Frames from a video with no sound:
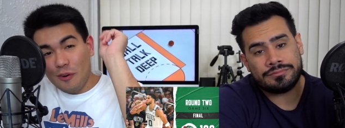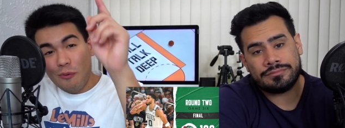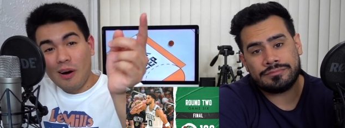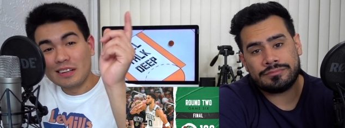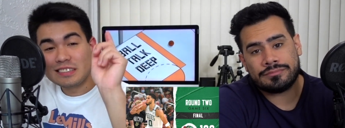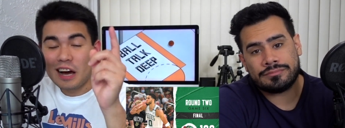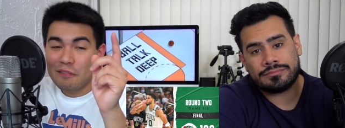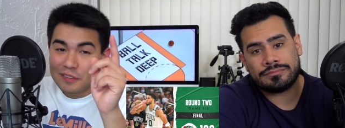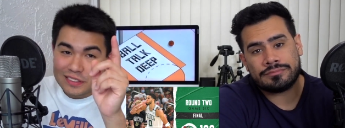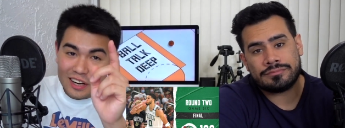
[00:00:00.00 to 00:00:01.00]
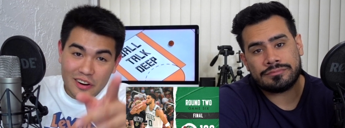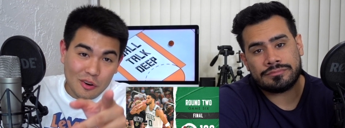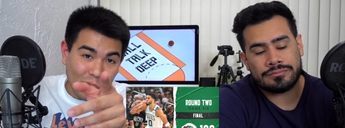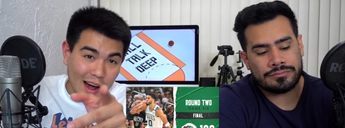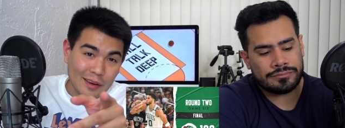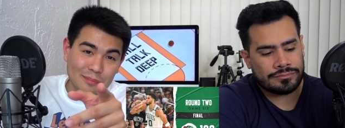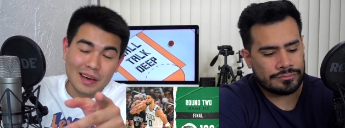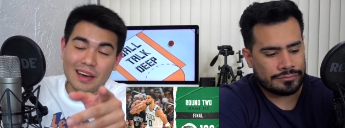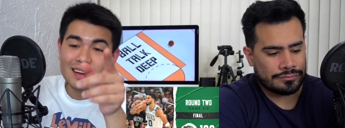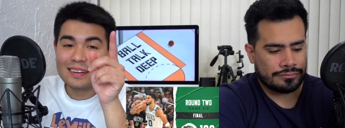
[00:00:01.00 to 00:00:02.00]
Speaker 1: watch out for Derrick White,
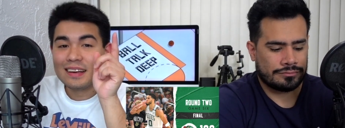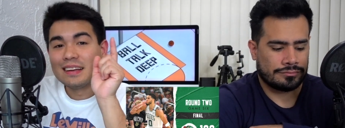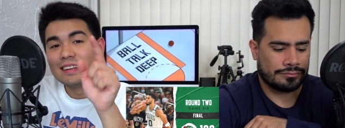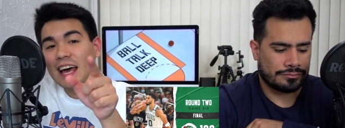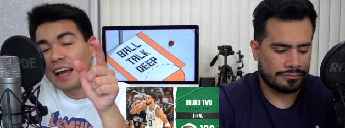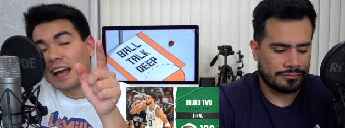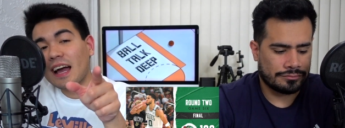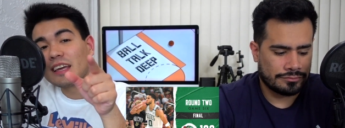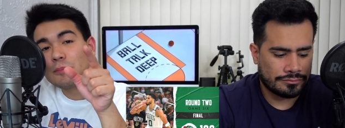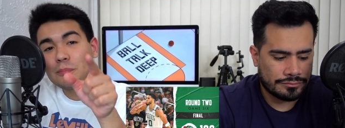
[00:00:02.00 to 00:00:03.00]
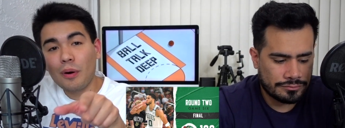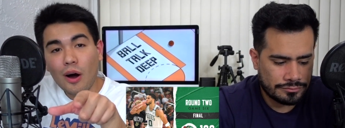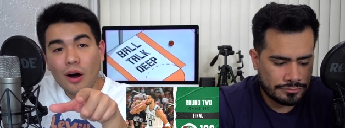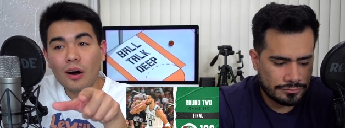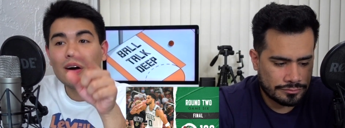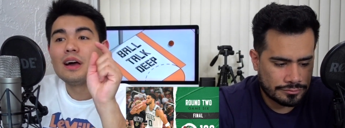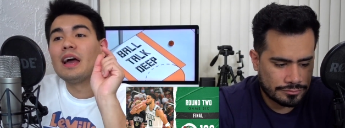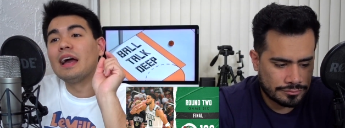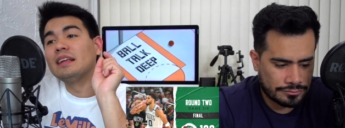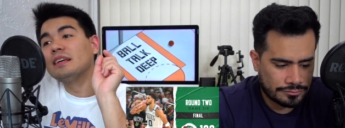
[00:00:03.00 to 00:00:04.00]
man. That guy can ball,
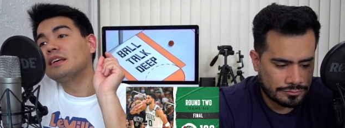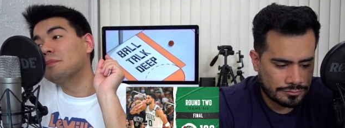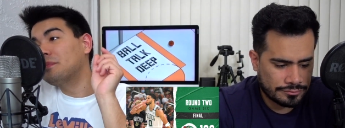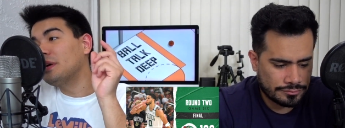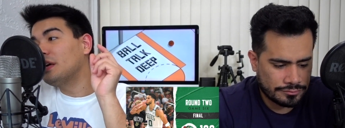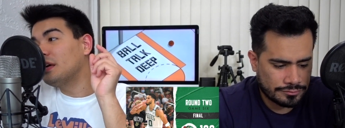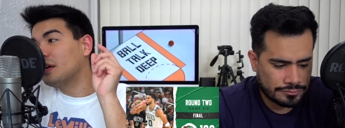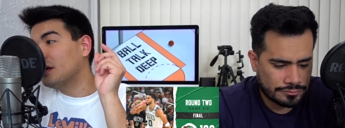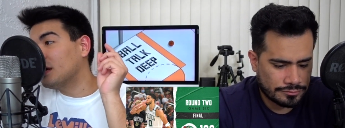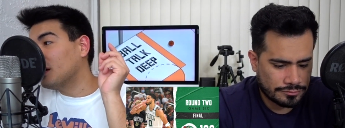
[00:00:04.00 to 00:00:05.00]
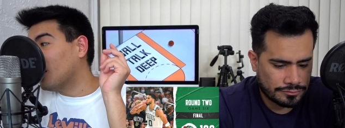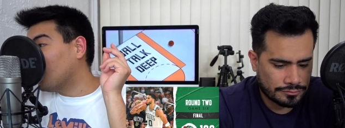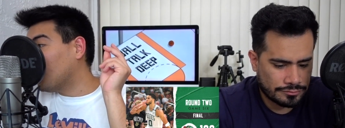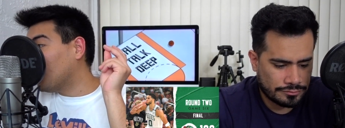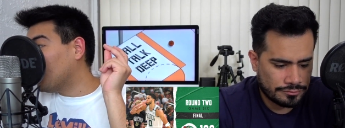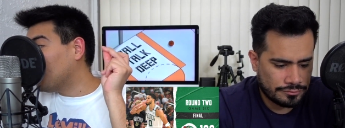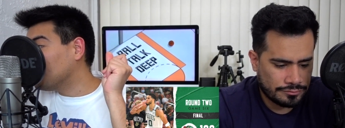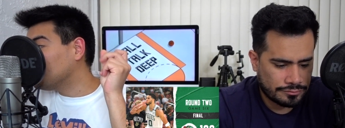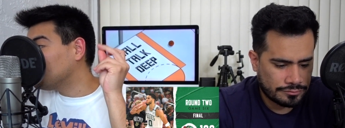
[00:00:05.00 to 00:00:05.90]
and he can be uh,